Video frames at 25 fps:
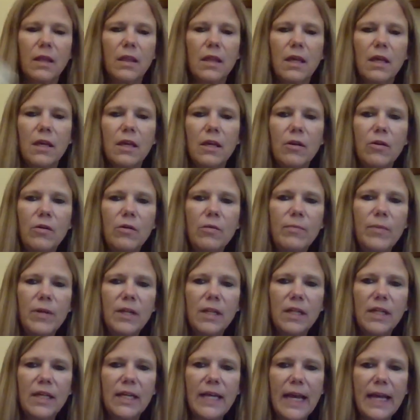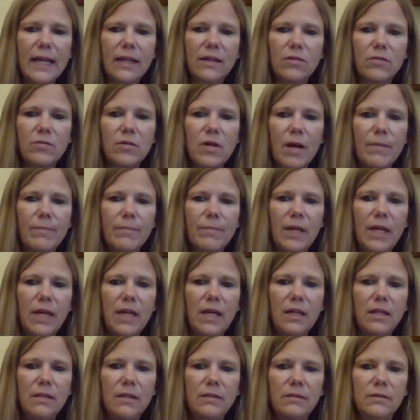the Hillbilly Candle
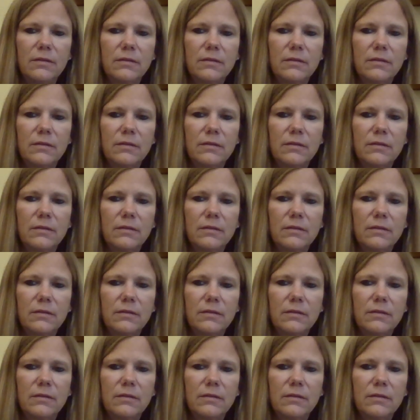Company.